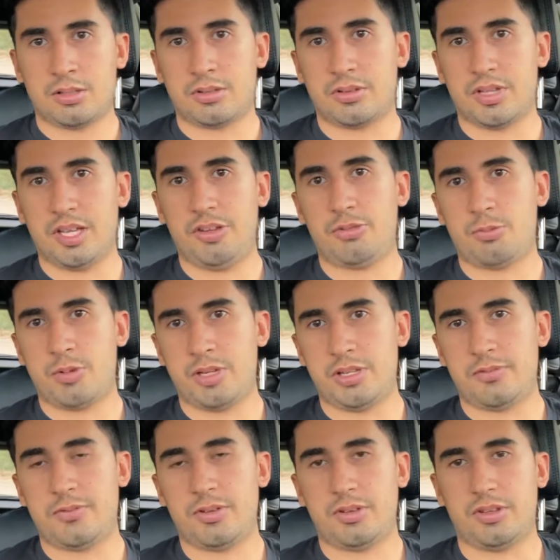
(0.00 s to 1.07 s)
that's when you
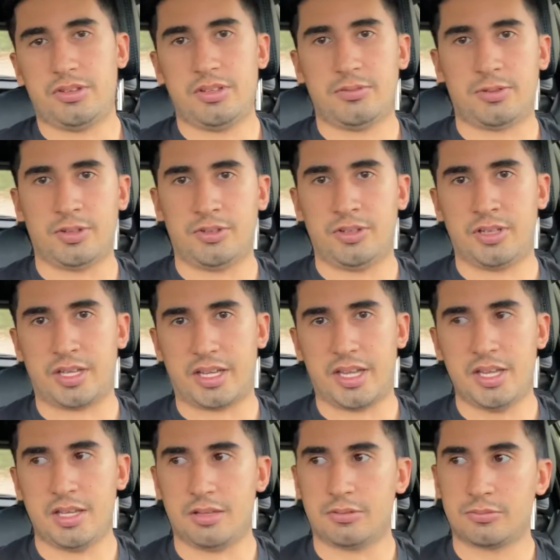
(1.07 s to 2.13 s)
feel the difference. You're like,
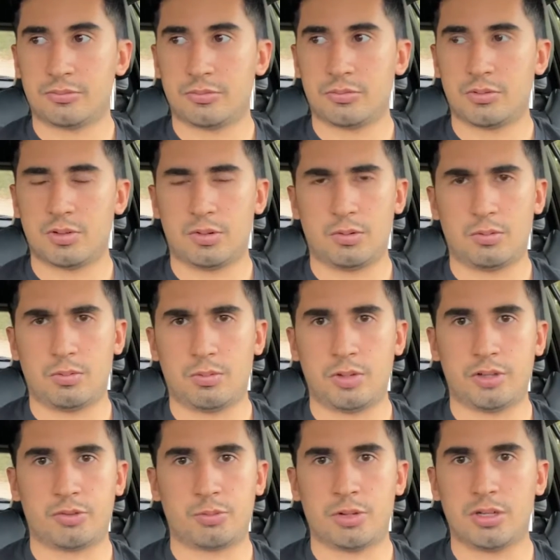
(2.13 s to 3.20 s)
hey,
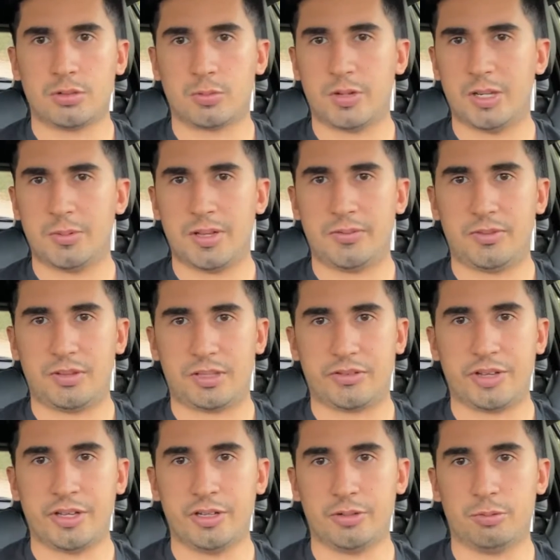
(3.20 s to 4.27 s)
what's wrong? Why am I feeling
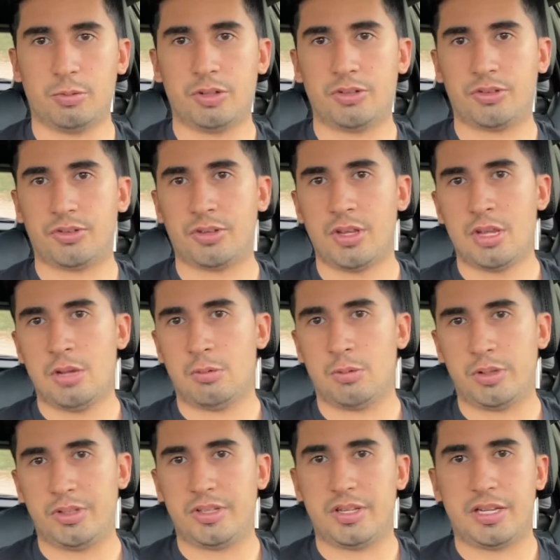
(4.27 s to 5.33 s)
tired?
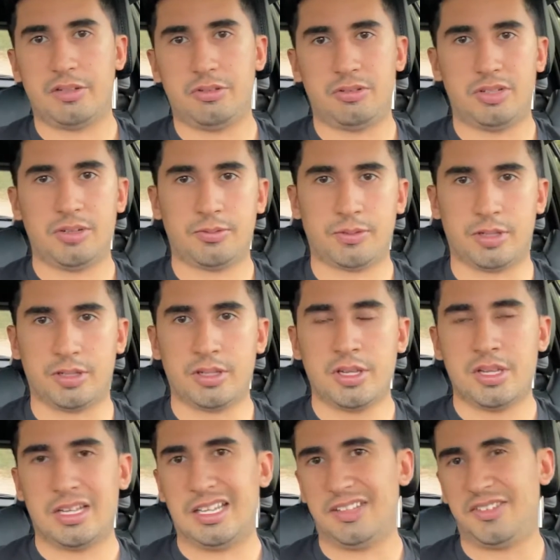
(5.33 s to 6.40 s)
What did I do different?
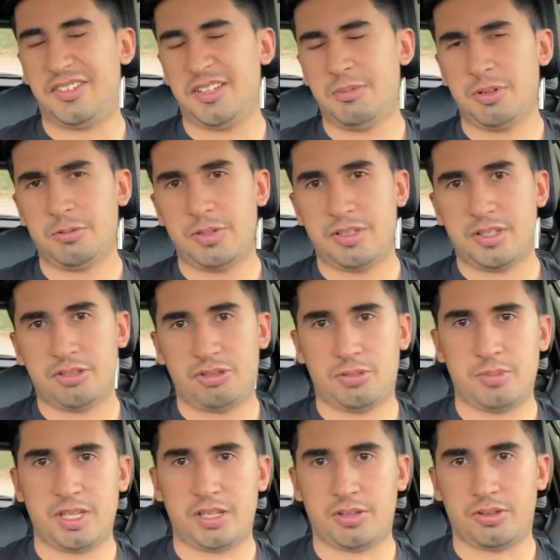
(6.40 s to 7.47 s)
Is semen retention
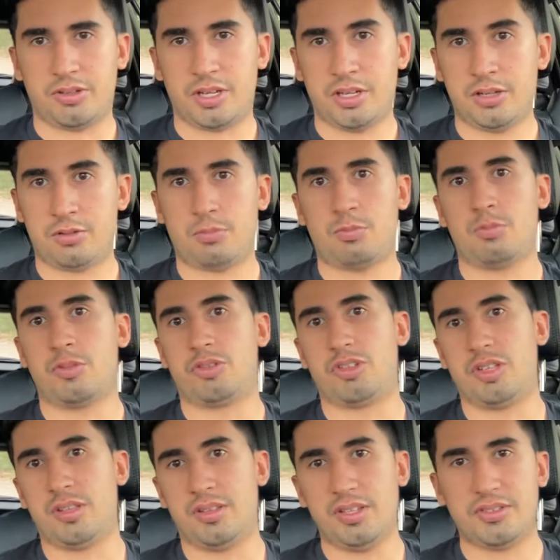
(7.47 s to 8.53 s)
making you tired? Which
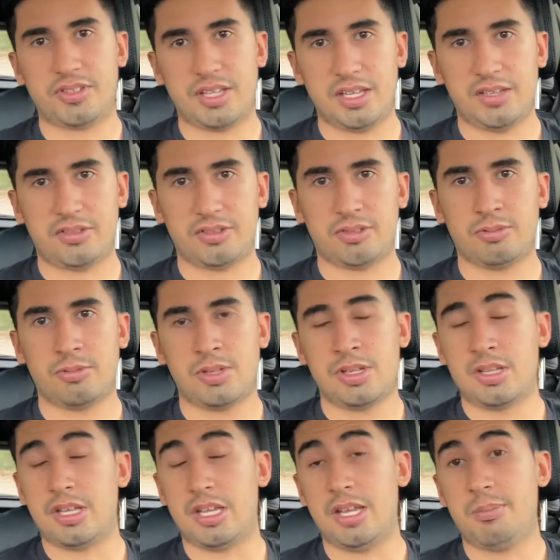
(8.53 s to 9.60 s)
in this case,
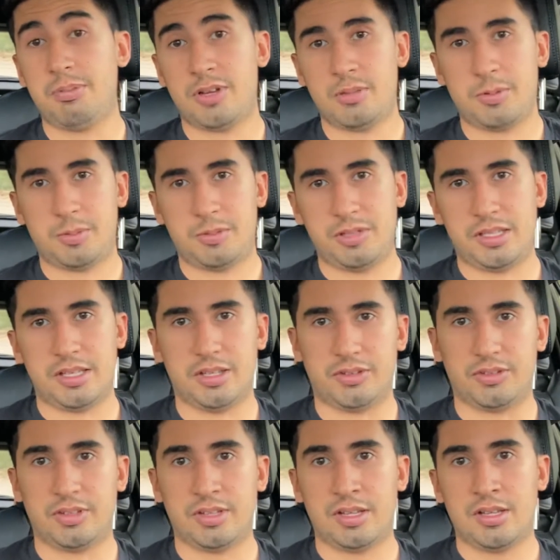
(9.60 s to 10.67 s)
it probably
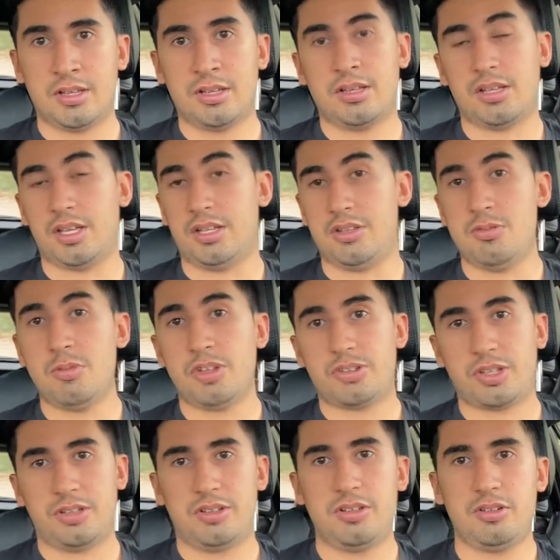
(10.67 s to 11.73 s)
is. And you must
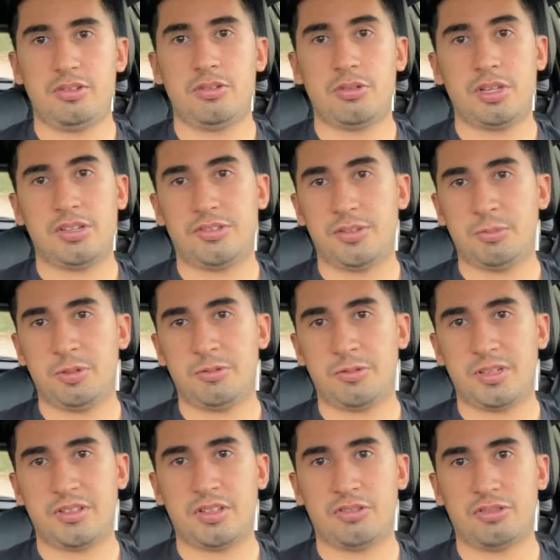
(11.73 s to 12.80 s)
continue doing semen
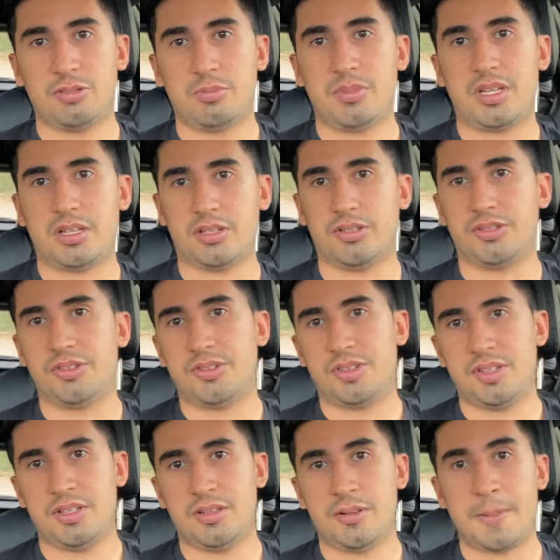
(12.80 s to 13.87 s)
retention because,
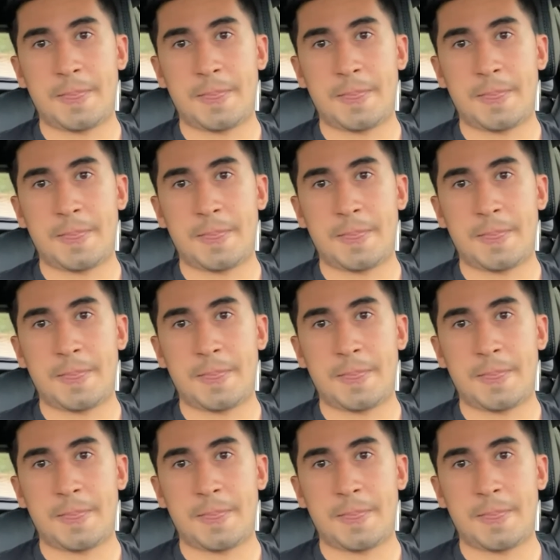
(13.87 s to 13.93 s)
see,